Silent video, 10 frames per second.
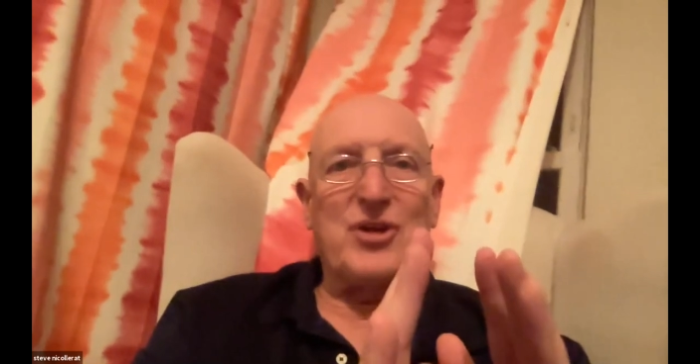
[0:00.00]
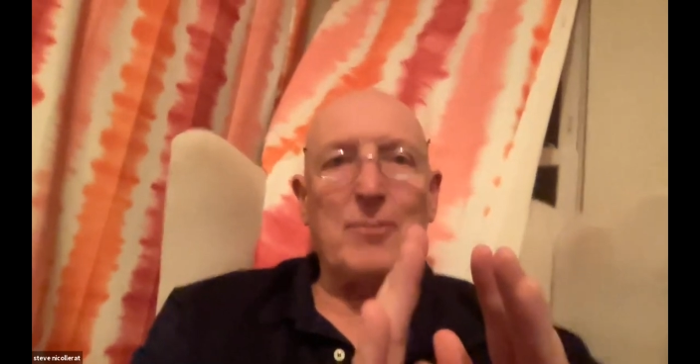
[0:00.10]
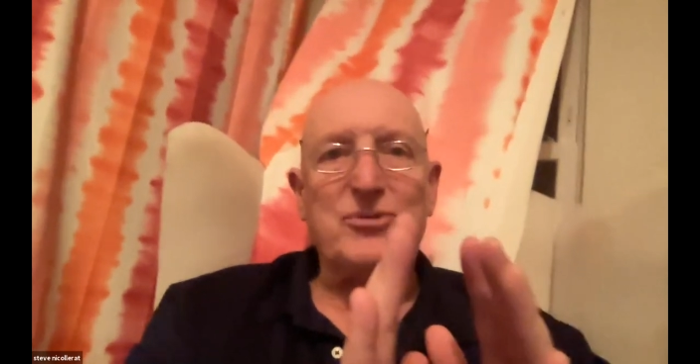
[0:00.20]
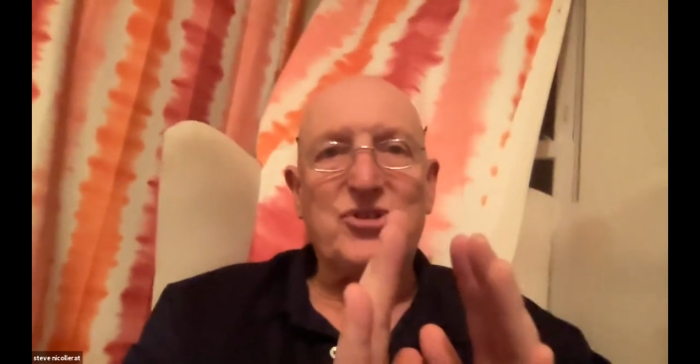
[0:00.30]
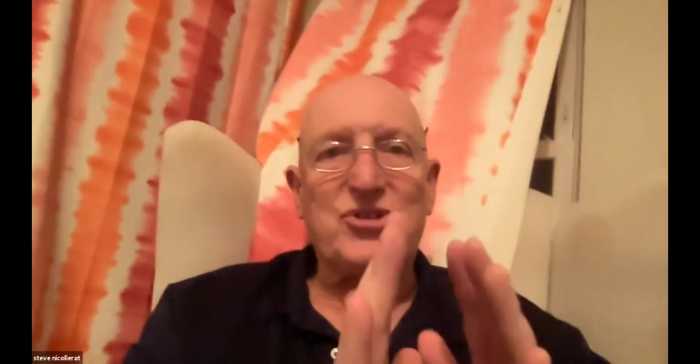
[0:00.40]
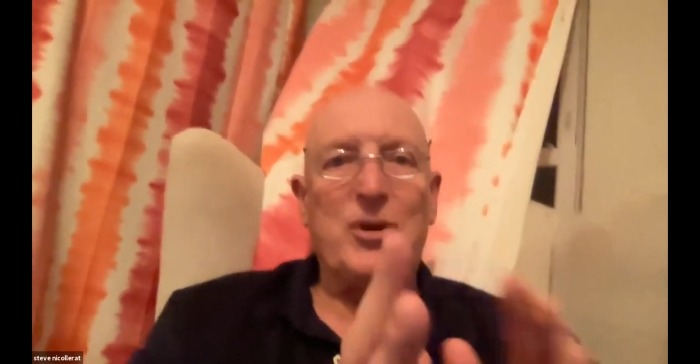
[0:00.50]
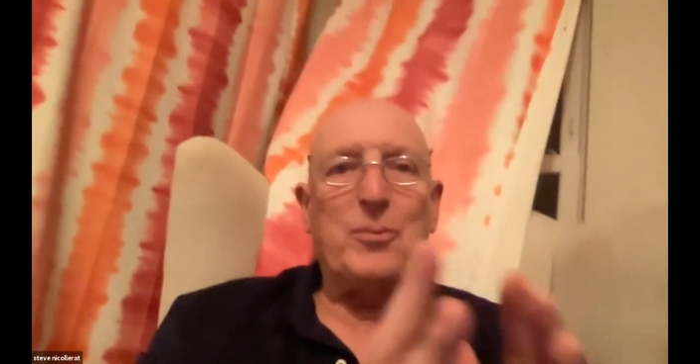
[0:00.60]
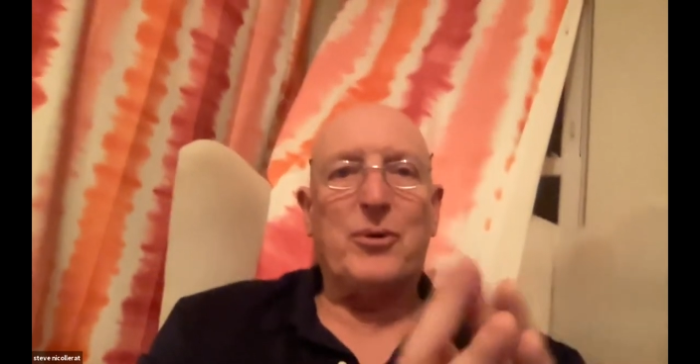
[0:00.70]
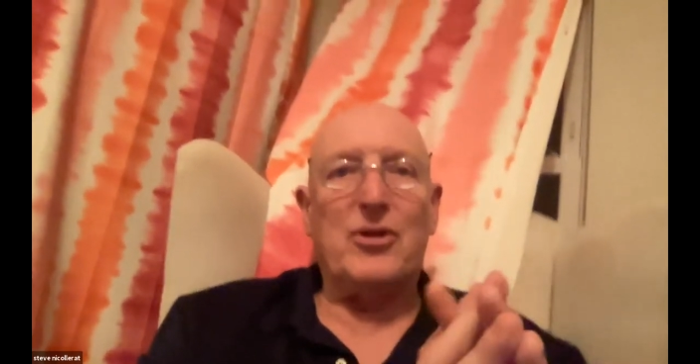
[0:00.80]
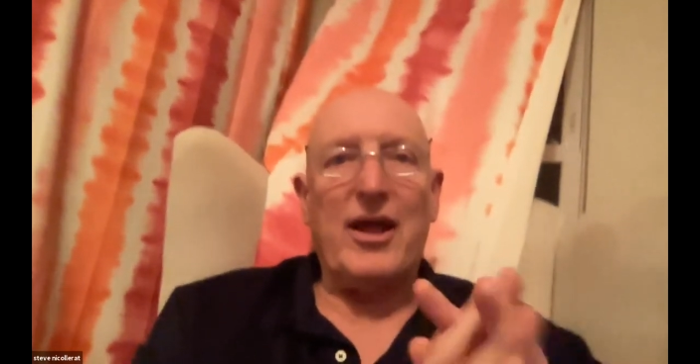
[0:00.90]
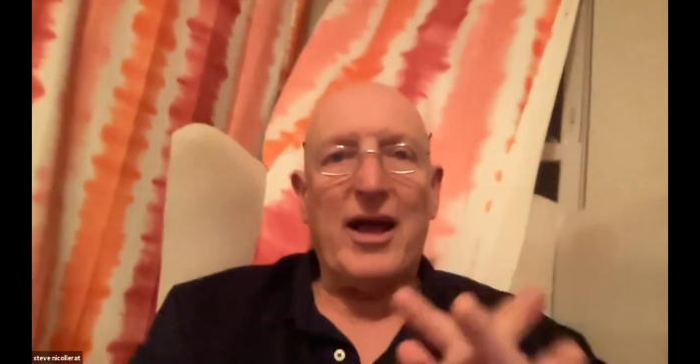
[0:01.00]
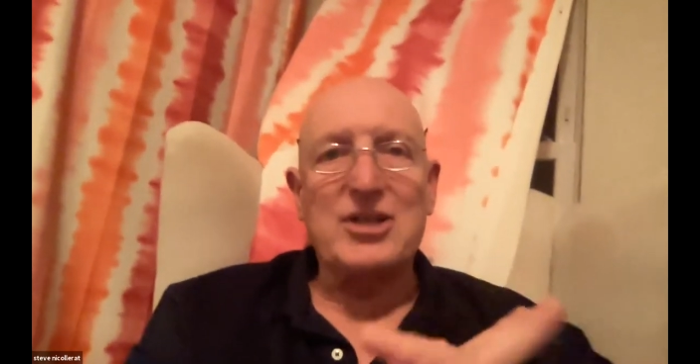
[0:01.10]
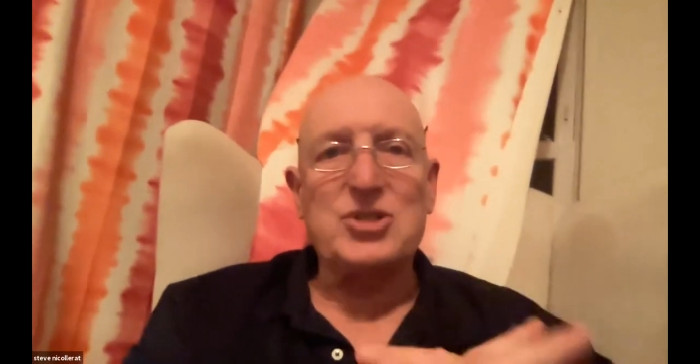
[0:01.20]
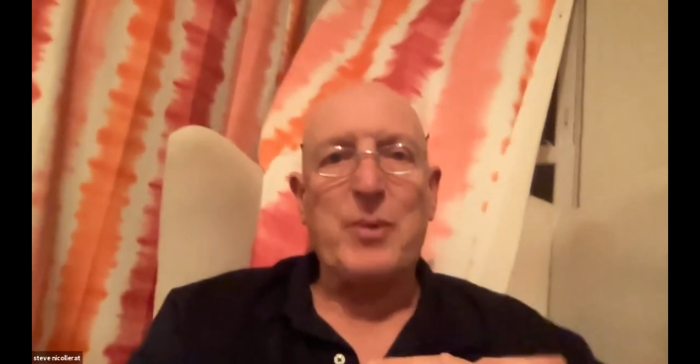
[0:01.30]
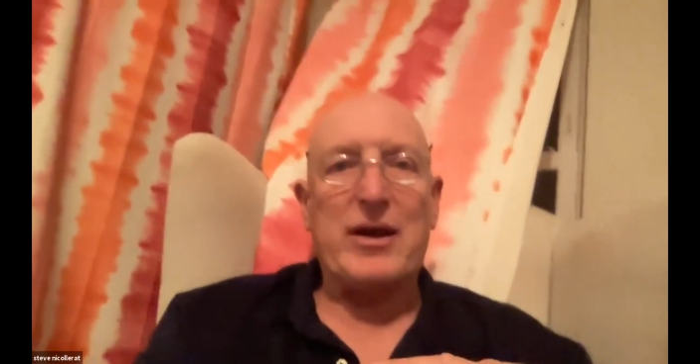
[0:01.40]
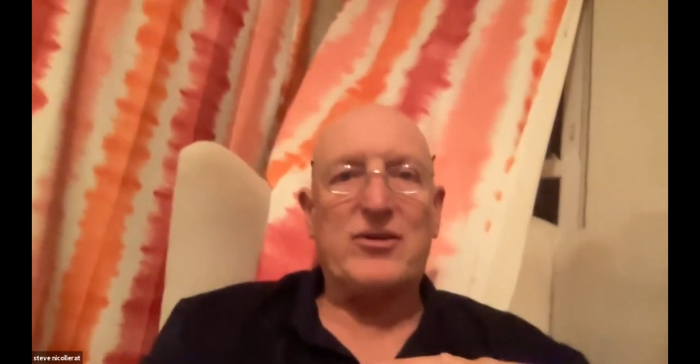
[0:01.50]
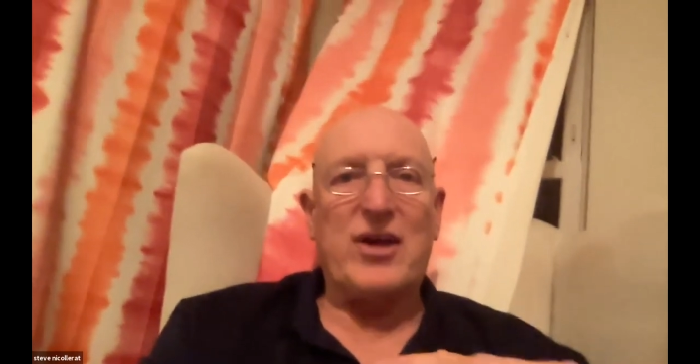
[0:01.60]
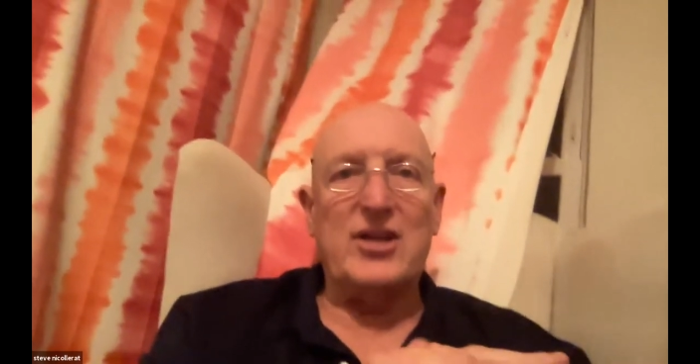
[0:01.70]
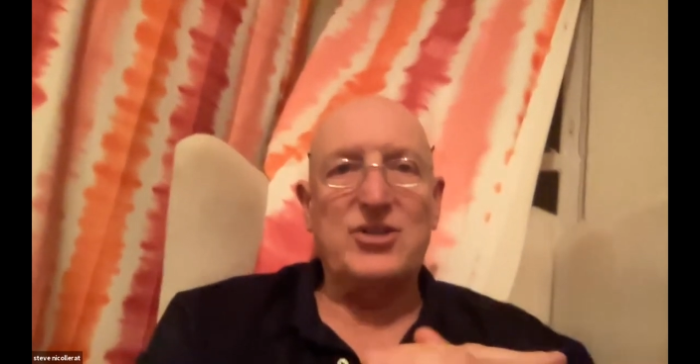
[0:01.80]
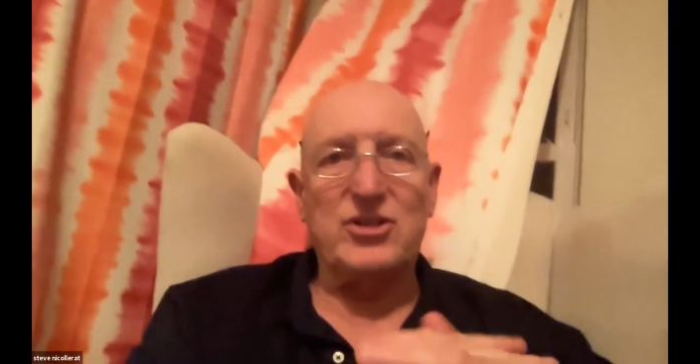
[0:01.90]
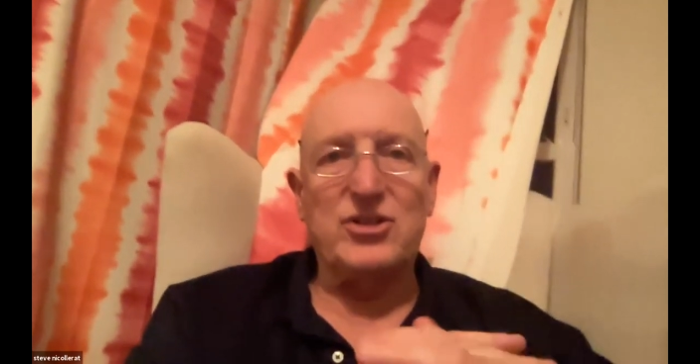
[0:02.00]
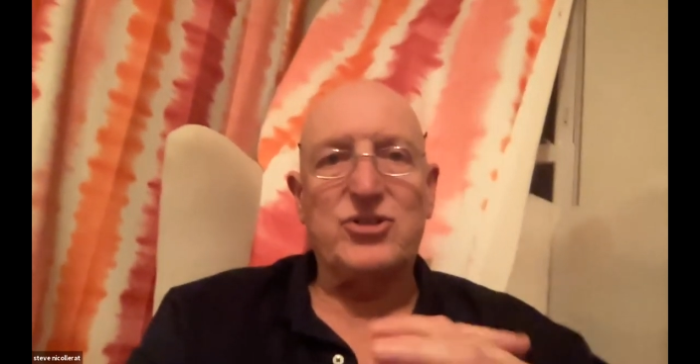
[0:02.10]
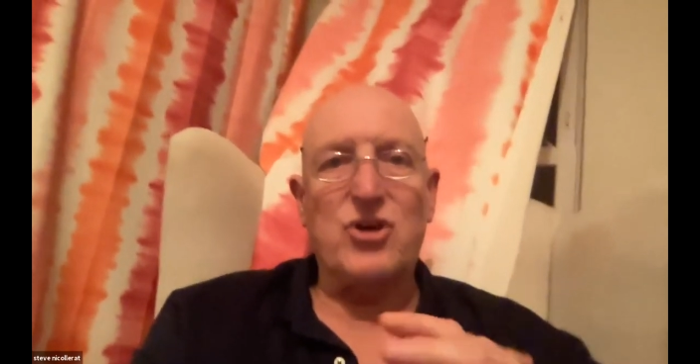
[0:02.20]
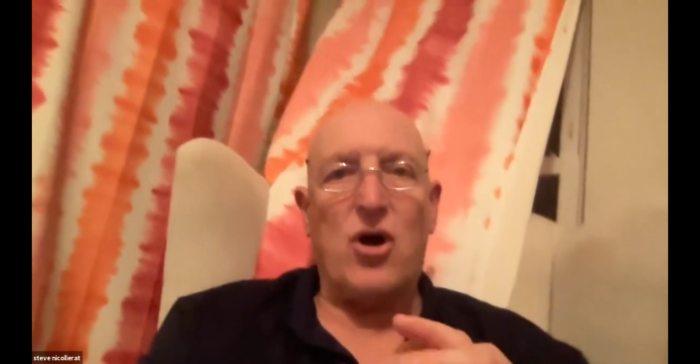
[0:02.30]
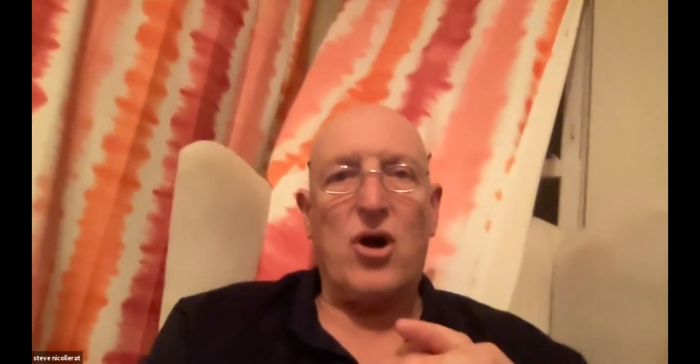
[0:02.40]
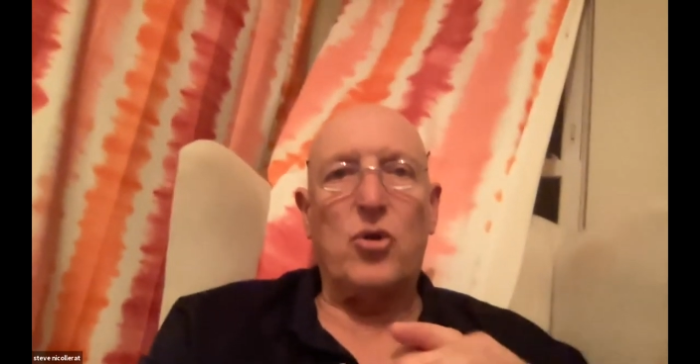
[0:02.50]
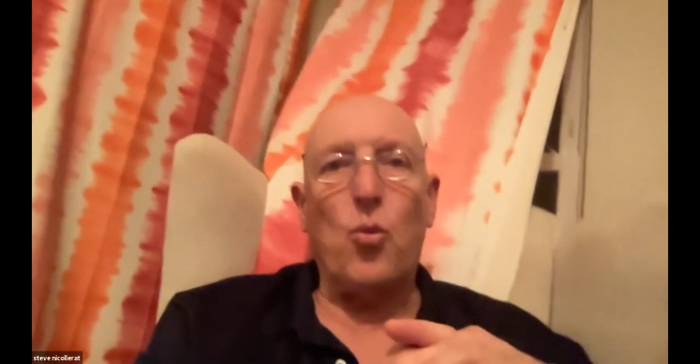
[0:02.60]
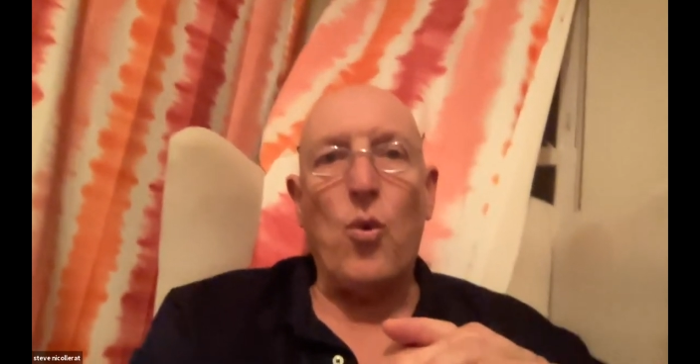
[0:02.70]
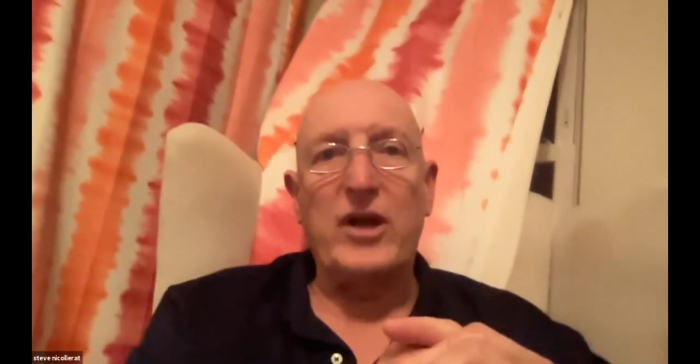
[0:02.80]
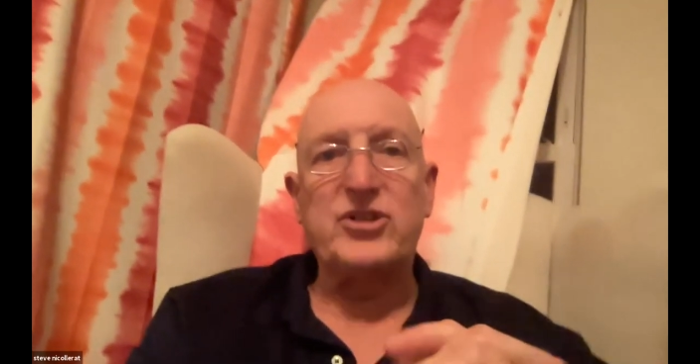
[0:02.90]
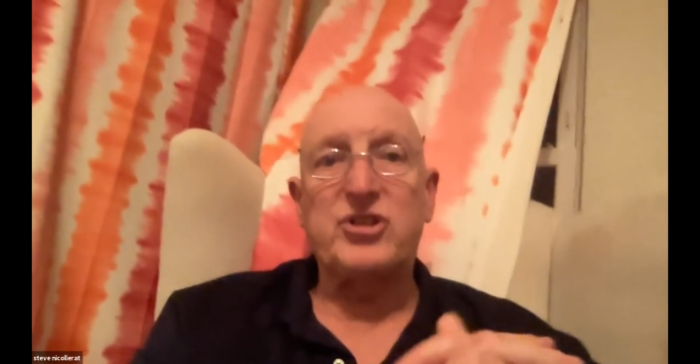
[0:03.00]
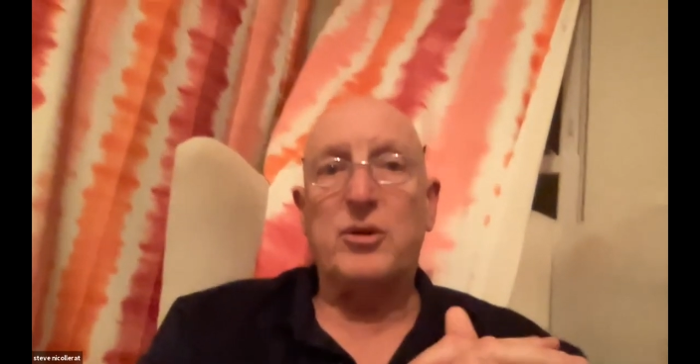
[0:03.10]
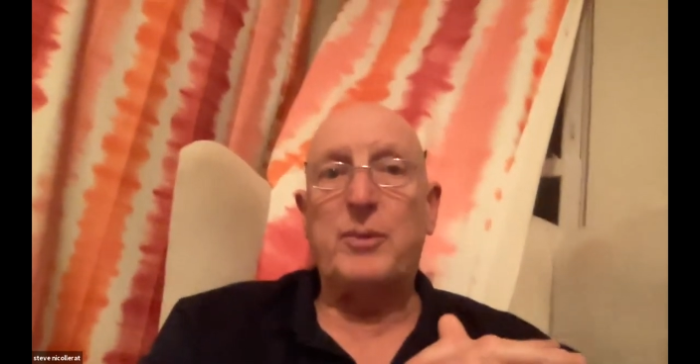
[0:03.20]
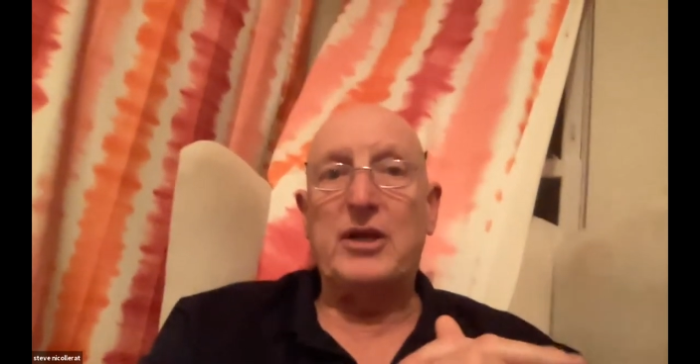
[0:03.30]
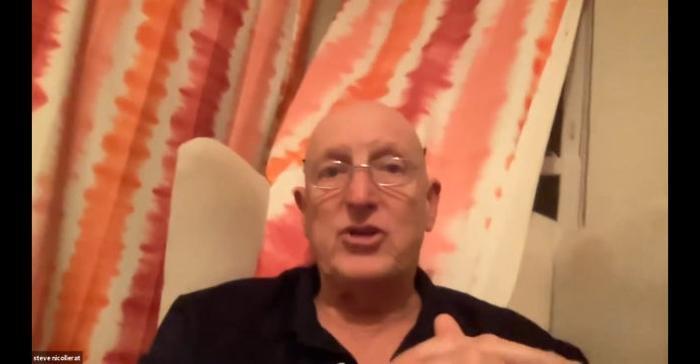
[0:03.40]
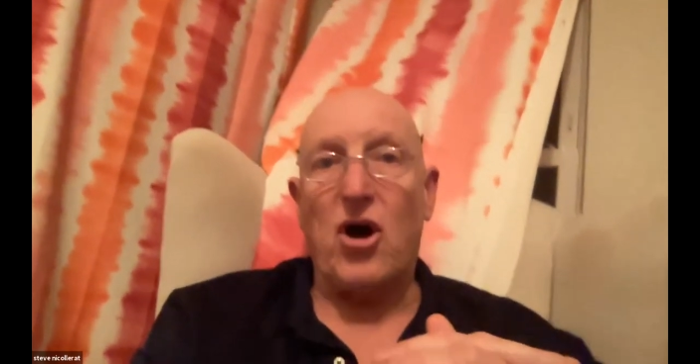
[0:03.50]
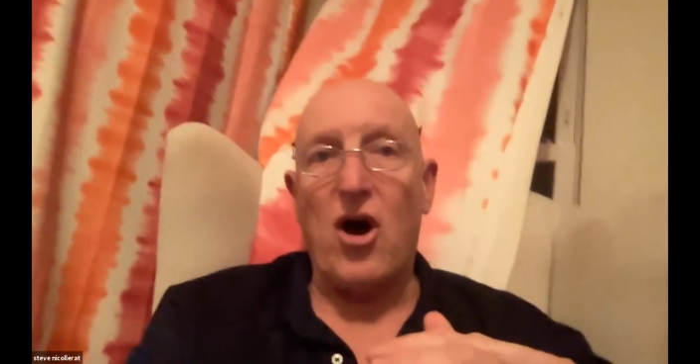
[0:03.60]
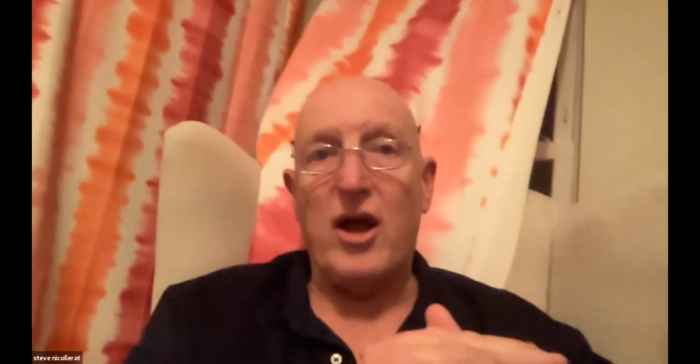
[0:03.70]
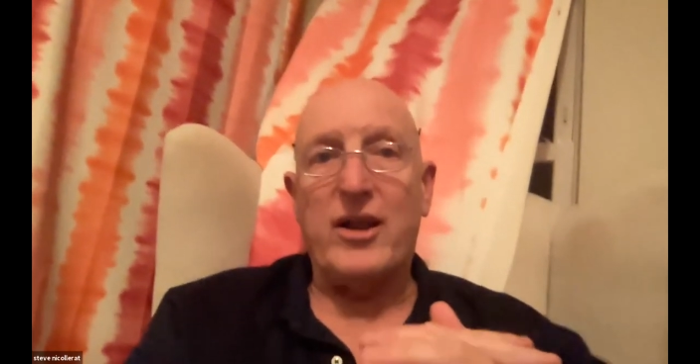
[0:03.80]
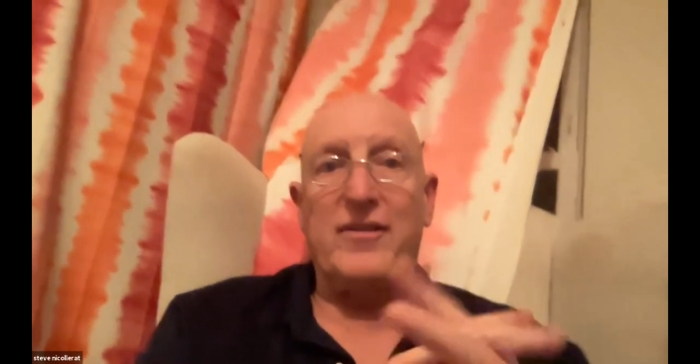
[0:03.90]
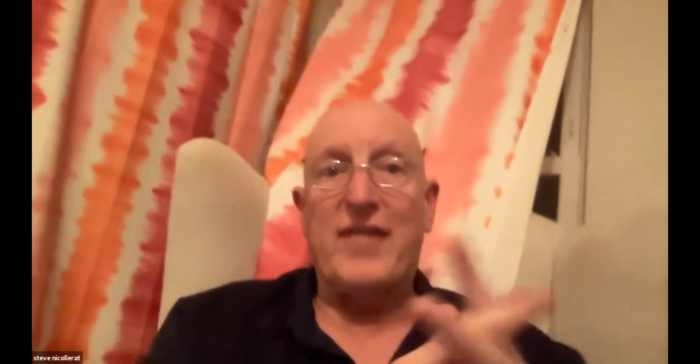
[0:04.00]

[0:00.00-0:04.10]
some simple expectations on what should be taught,